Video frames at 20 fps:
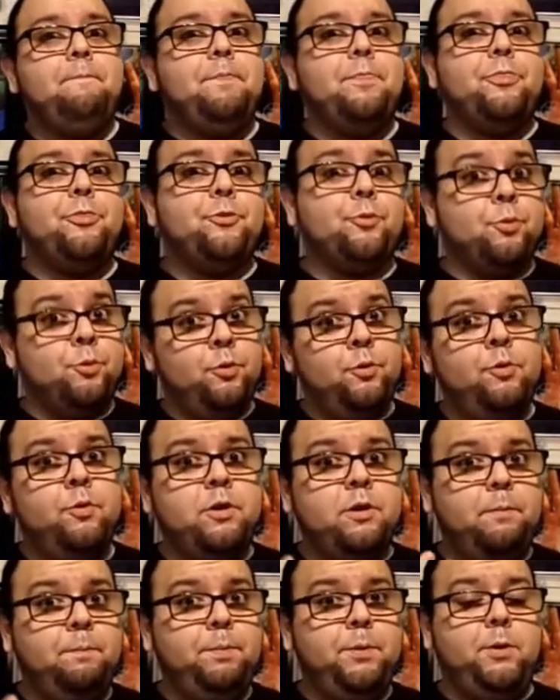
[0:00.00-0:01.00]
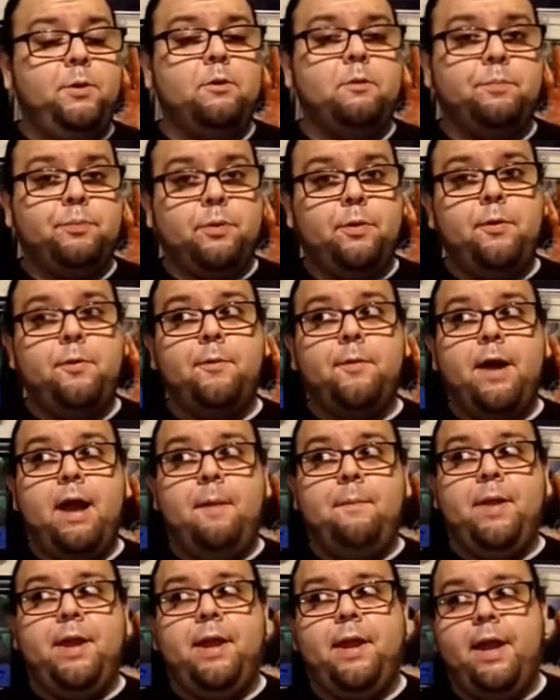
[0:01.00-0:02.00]
through computer
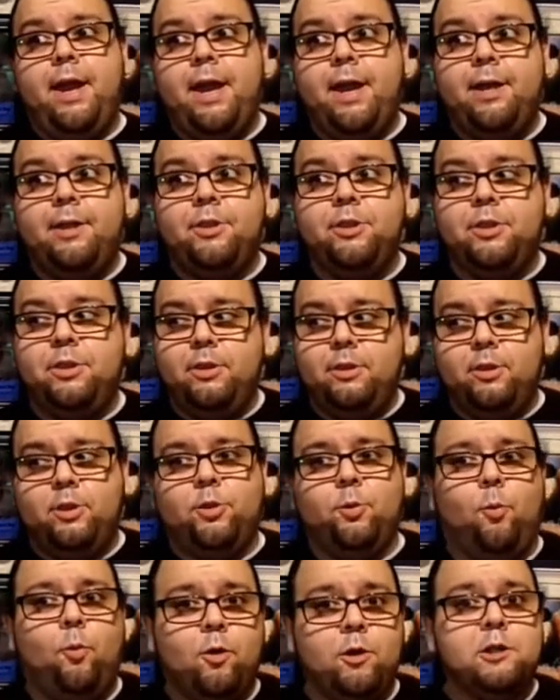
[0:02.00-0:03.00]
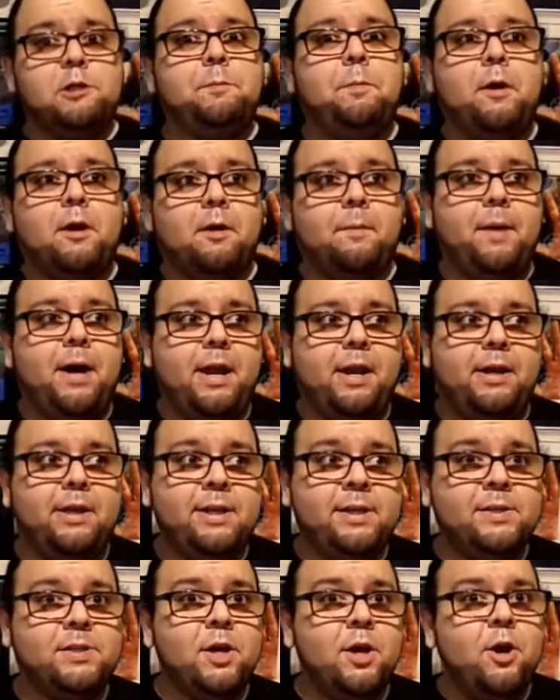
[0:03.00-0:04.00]
programming. And the worst part about it
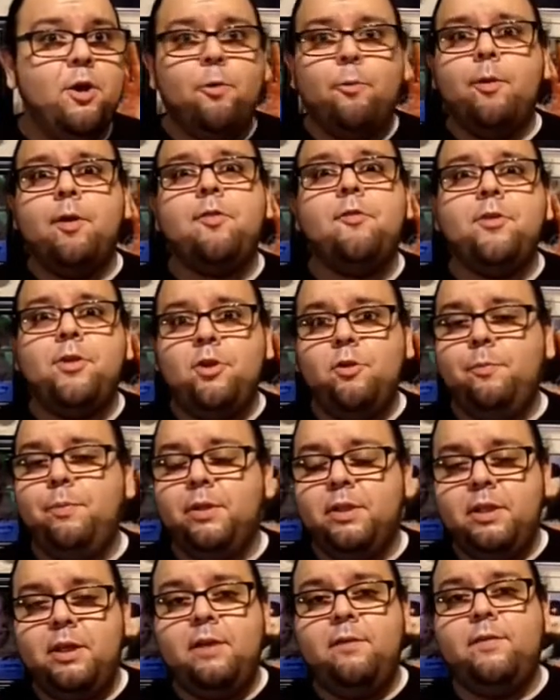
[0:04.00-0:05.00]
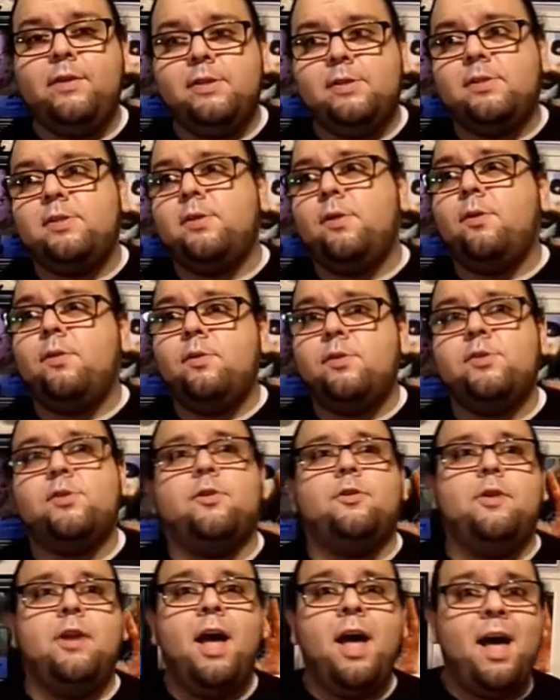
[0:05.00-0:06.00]
is, whether you believe in souls
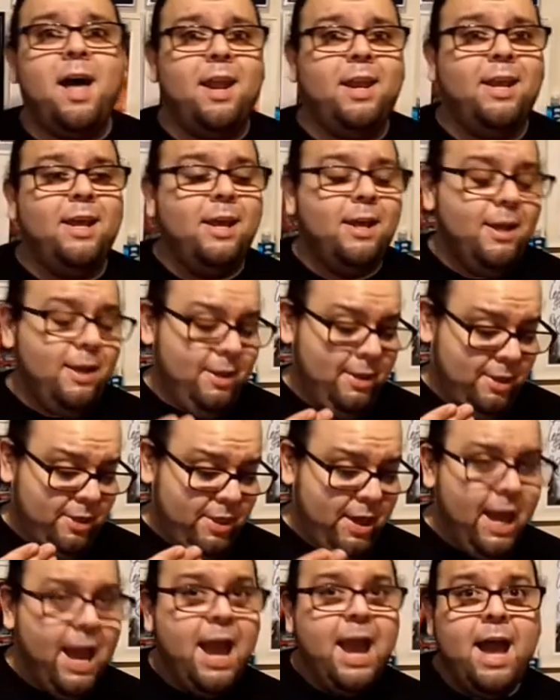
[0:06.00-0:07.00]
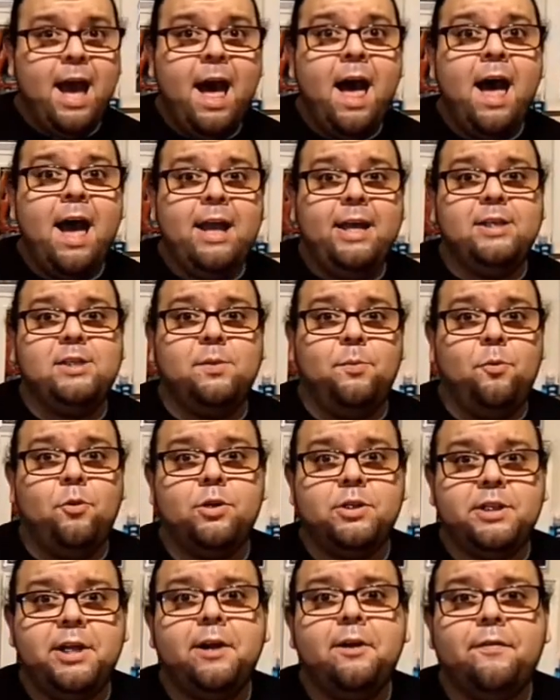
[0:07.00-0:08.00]
or not, the AI is a
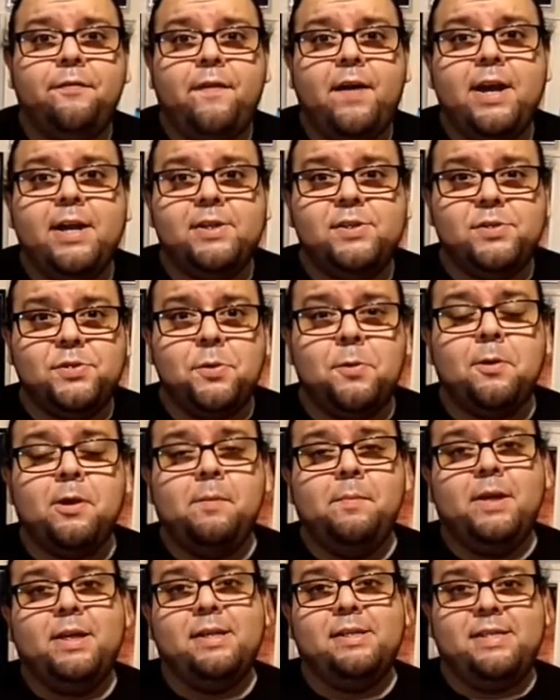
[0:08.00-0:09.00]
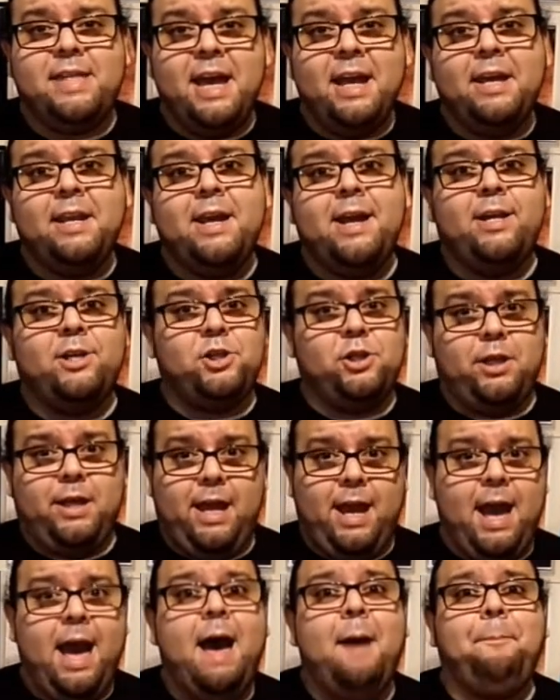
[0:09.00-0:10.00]
more terrifying story because that can actually
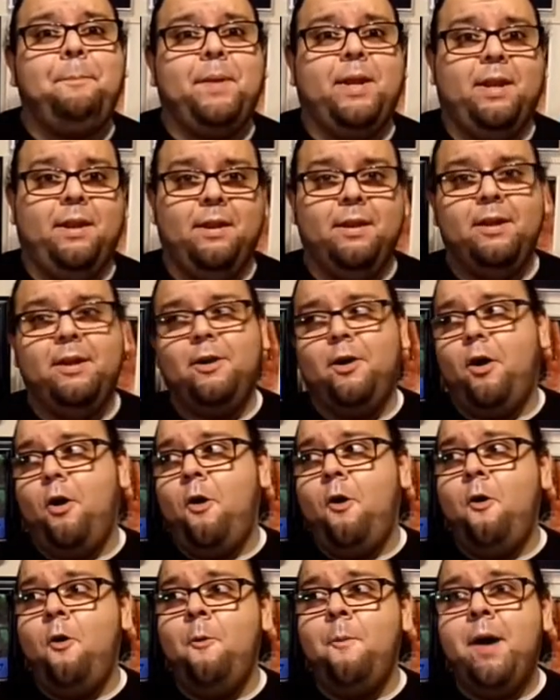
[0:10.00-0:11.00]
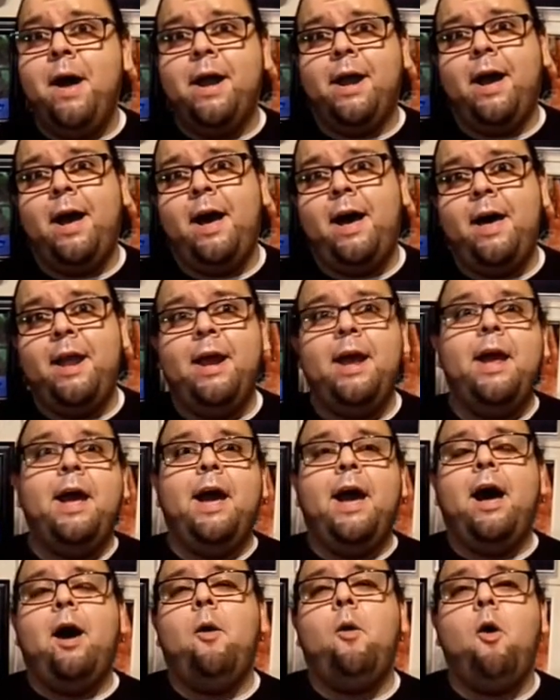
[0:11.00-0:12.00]
happen. Oh my God,
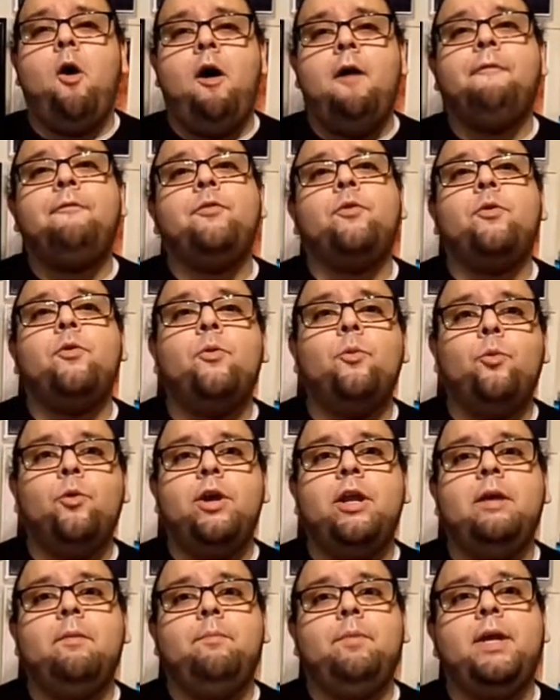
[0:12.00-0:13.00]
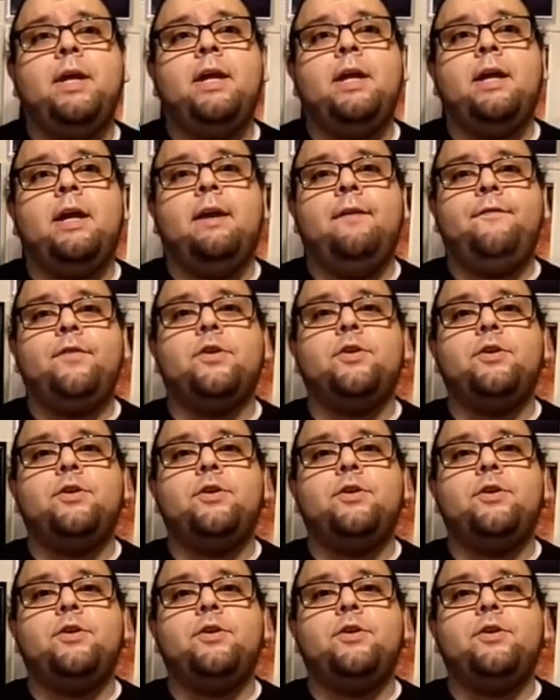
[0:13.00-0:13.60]
how awful would it be if your